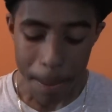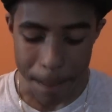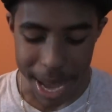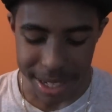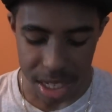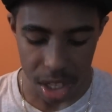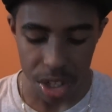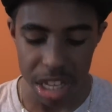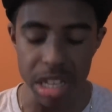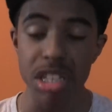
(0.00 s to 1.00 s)

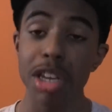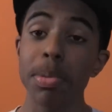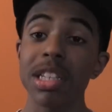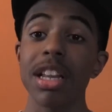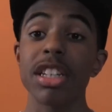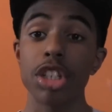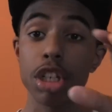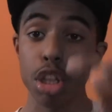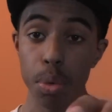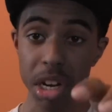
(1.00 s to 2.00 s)
basically DBZ
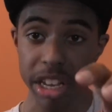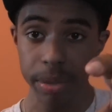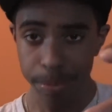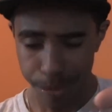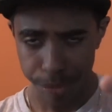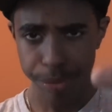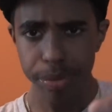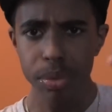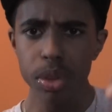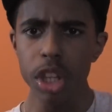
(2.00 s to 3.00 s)
Legends 3
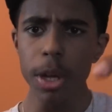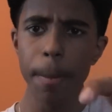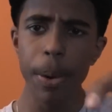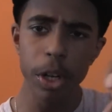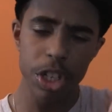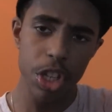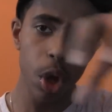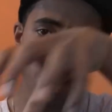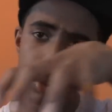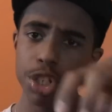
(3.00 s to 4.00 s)
puts
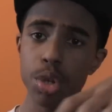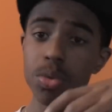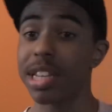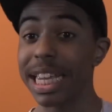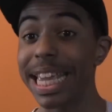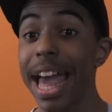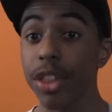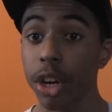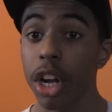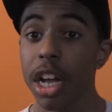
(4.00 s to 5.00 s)
those 2
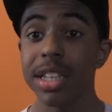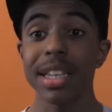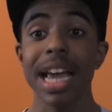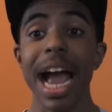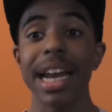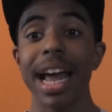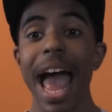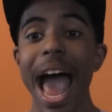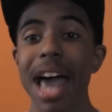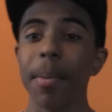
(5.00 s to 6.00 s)
together to kind of
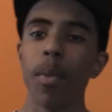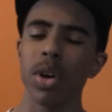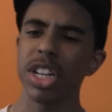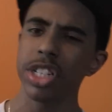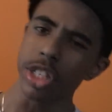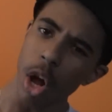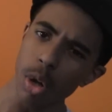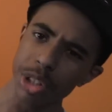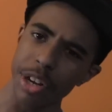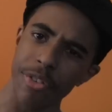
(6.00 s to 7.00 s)
add a more
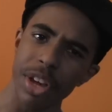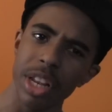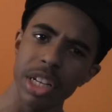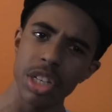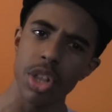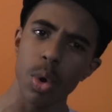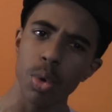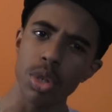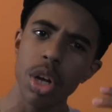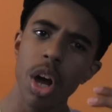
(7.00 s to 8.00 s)
nostalgic feeling to
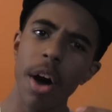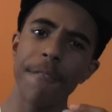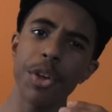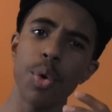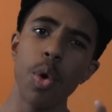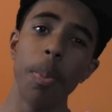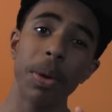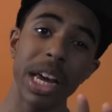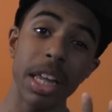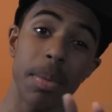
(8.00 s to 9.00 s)
those of you who
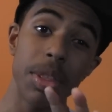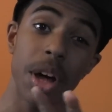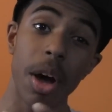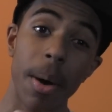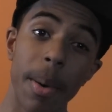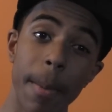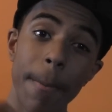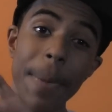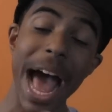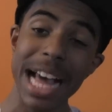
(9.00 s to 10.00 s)
played the
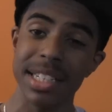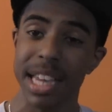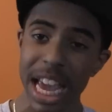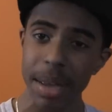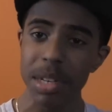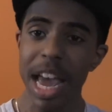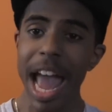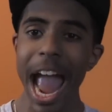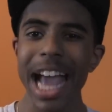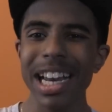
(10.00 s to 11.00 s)
past past games,
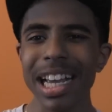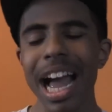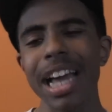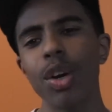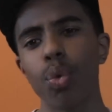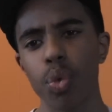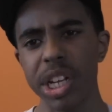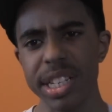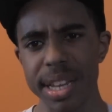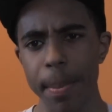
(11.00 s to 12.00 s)
and a kind of
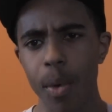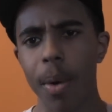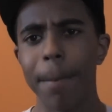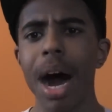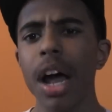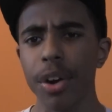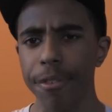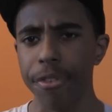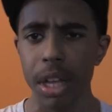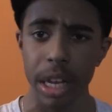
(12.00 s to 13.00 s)
recent, more
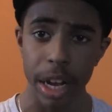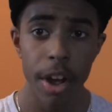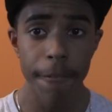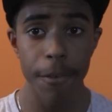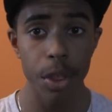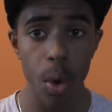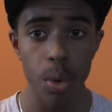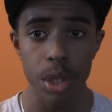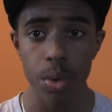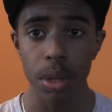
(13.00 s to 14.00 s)
modern feeling for
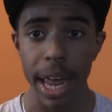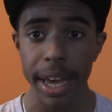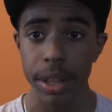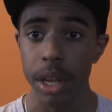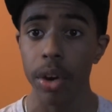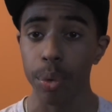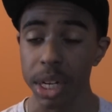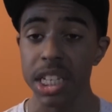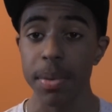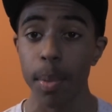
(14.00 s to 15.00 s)
those who like the
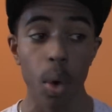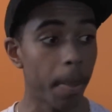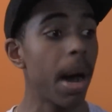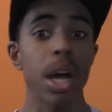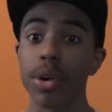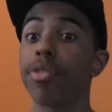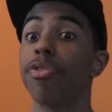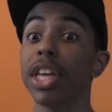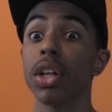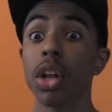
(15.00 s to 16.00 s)
recent, more modern
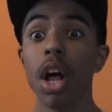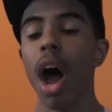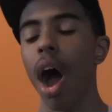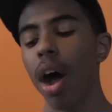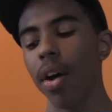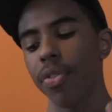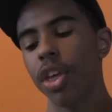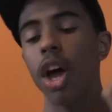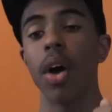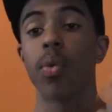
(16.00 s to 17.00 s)
feel of
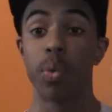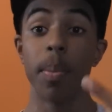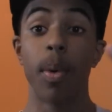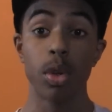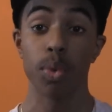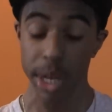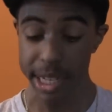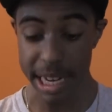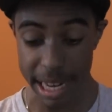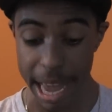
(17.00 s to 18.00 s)
the most
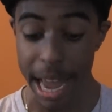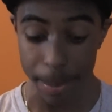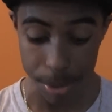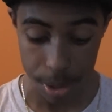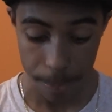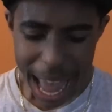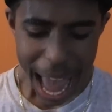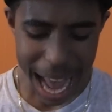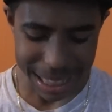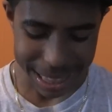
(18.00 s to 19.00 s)
recent games.
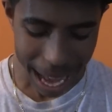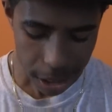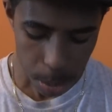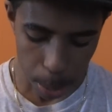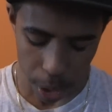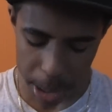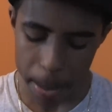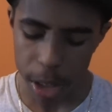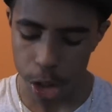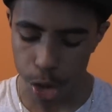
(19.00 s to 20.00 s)
And that's
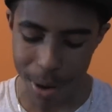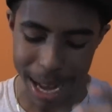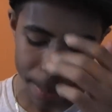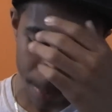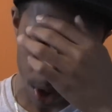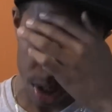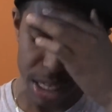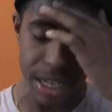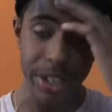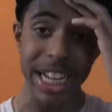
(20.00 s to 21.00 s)
pretty much Dragon Ball
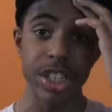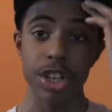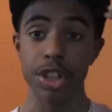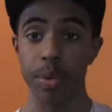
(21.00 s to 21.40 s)
Z Legends